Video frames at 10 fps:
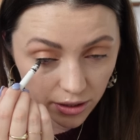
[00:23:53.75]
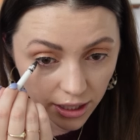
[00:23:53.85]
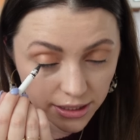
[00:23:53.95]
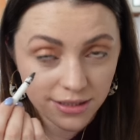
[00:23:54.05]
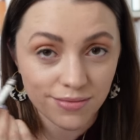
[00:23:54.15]
And
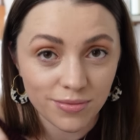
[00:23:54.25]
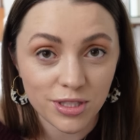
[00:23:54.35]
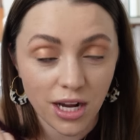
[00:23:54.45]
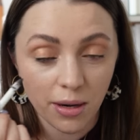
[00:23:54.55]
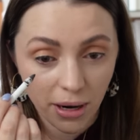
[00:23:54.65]
that's
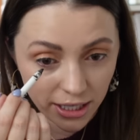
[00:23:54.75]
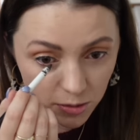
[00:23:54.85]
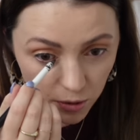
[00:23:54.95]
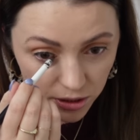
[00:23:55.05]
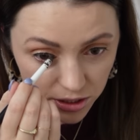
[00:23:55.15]
just kind of my
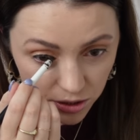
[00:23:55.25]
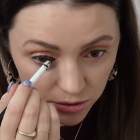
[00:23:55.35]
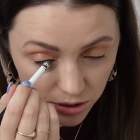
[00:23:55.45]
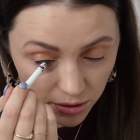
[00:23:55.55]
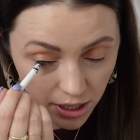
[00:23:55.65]
experience too.
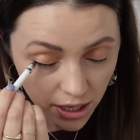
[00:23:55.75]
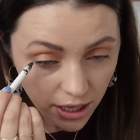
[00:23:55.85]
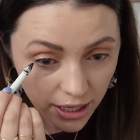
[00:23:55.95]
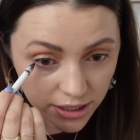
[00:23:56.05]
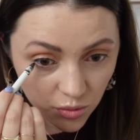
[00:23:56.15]
So
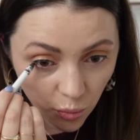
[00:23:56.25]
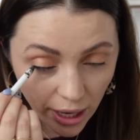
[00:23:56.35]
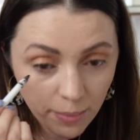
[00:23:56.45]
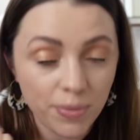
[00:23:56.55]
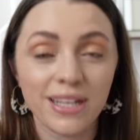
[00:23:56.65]
it's
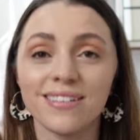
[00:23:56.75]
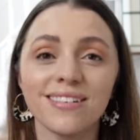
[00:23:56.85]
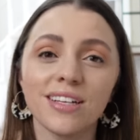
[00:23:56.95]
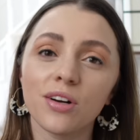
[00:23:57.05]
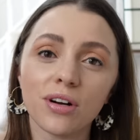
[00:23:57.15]
rampant.
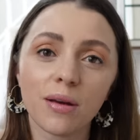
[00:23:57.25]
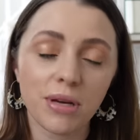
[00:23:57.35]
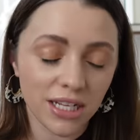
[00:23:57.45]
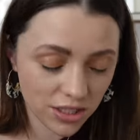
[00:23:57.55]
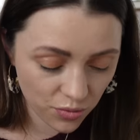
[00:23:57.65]
You know what I
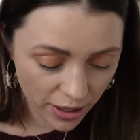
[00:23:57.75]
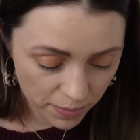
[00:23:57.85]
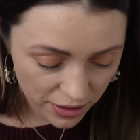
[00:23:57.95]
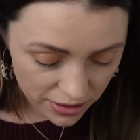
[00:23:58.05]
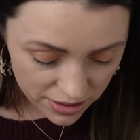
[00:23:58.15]
mean? It's
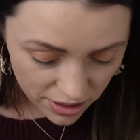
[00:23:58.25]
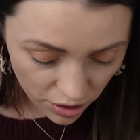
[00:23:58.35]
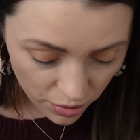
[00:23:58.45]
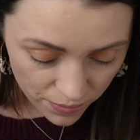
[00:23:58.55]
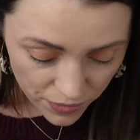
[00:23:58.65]
rampant. And
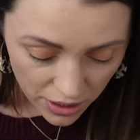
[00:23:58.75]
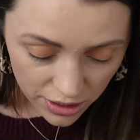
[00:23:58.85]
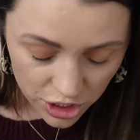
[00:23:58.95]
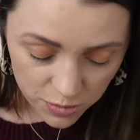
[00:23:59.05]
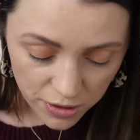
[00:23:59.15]
so
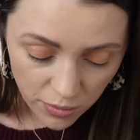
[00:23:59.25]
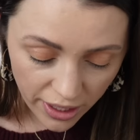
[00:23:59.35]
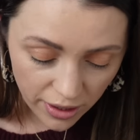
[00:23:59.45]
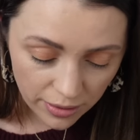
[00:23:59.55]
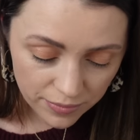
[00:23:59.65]
just be
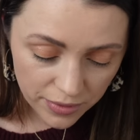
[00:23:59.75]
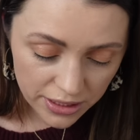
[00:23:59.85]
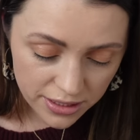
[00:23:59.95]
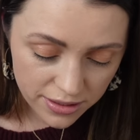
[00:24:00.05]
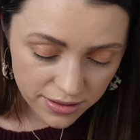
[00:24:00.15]
aware.
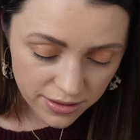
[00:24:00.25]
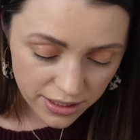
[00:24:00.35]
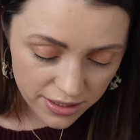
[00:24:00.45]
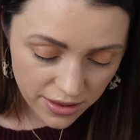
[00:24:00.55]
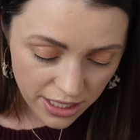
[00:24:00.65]
It's
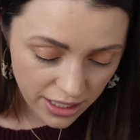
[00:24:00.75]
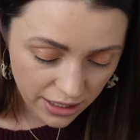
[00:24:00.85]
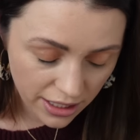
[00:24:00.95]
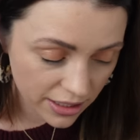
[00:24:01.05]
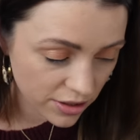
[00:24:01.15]
it's a
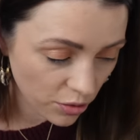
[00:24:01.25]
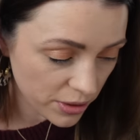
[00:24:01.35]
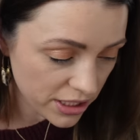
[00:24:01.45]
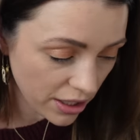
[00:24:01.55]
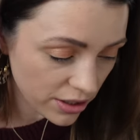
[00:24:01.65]
thing, and don't
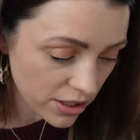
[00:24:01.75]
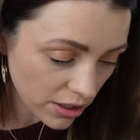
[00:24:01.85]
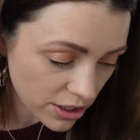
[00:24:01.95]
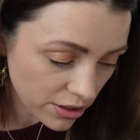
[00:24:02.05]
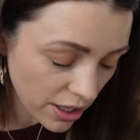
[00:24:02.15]
be scared to
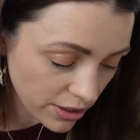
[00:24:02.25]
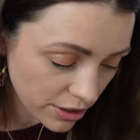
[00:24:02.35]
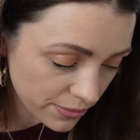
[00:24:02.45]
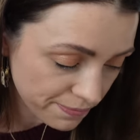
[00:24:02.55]
talk to your doctor.